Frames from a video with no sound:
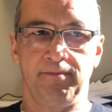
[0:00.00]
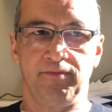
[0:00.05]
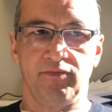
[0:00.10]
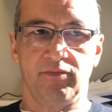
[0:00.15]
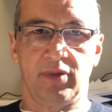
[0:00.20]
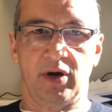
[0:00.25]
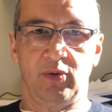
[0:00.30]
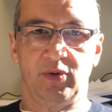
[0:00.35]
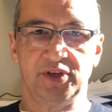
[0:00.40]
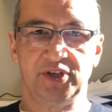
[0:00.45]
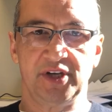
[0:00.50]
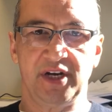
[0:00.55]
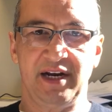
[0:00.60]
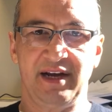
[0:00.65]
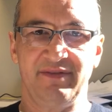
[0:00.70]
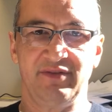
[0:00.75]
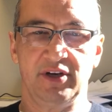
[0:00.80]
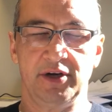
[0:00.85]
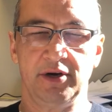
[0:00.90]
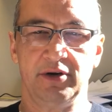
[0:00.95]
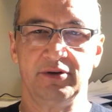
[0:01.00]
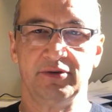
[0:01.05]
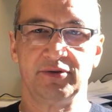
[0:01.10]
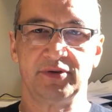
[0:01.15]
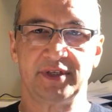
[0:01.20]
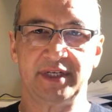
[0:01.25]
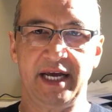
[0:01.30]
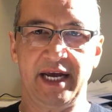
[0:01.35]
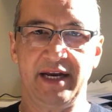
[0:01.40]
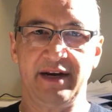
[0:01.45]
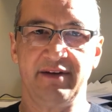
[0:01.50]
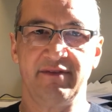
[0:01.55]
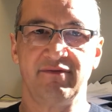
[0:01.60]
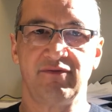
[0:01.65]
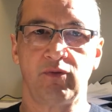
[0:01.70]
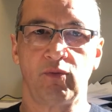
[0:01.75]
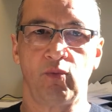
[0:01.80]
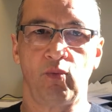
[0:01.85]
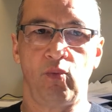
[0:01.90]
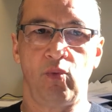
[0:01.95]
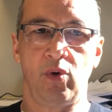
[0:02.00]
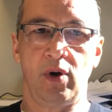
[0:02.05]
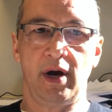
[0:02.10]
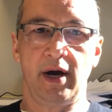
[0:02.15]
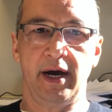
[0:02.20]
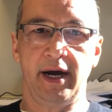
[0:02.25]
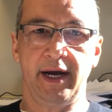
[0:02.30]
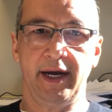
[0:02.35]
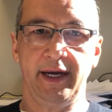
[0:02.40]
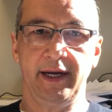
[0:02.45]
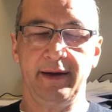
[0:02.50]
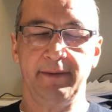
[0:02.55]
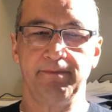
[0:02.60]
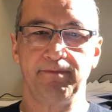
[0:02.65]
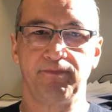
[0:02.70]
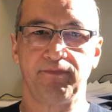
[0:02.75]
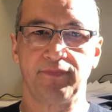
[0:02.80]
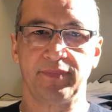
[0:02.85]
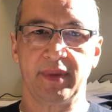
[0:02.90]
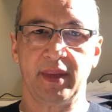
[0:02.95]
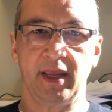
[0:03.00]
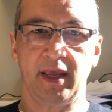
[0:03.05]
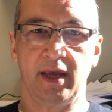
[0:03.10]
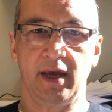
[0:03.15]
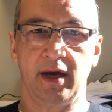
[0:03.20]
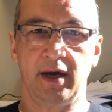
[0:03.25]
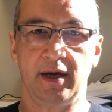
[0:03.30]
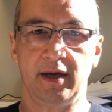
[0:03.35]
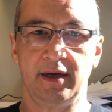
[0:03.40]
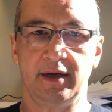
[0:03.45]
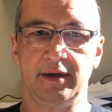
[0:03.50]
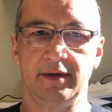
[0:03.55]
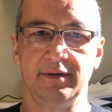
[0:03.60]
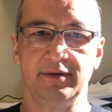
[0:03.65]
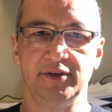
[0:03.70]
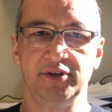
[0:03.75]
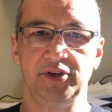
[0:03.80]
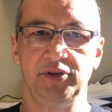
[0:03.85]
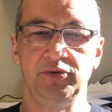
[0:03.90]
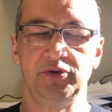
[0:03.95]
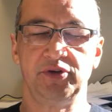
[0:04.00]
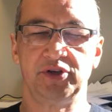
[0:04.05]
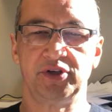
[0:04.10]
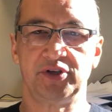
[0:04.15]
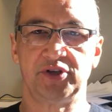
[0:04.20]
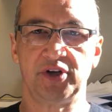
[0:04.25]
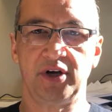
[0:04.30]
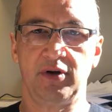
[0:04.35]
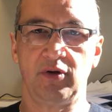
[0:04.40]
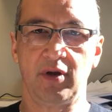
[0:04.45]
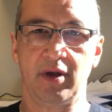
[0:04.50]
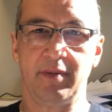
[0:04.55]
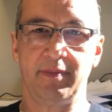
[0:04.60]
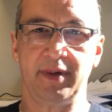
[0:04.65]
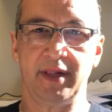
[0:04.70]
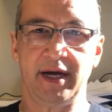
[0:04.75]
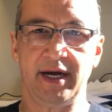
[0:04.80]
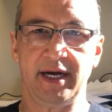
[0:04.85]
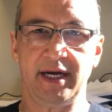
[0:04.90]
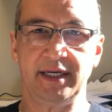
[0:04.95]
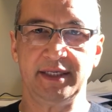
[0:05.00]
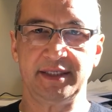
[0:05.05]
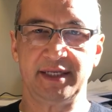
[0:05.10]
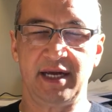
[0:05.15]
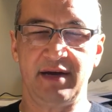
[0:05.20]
but I want you to have an understanding for why you should generally apply ice to